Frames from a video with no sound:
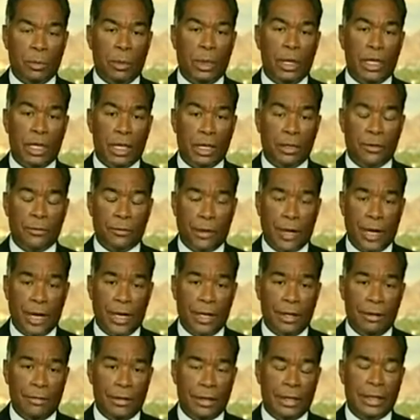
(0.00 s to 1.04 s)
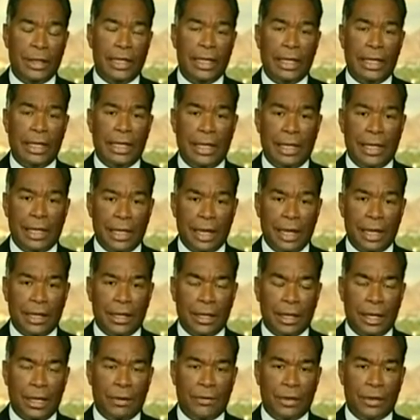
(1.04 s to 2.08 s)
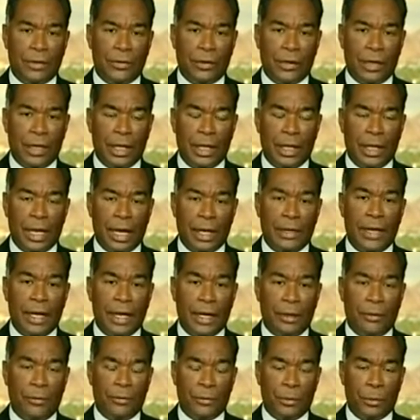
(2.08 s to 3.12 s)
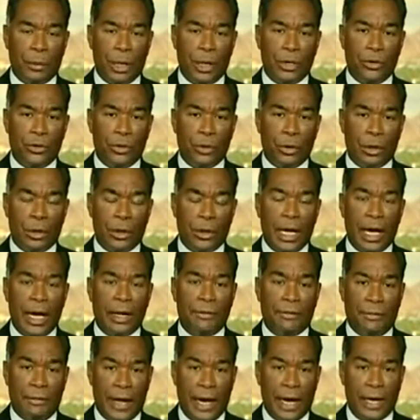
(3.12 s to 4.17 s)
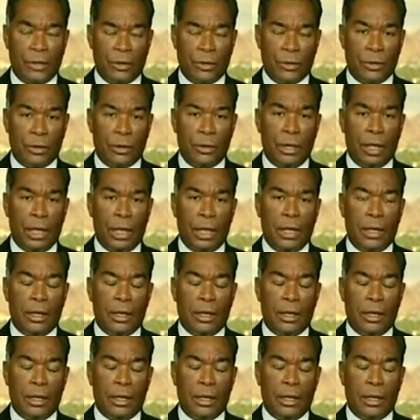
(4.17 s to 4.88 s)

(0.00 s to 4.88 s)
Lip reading: as many as 5 and obviously get that information a lot faster.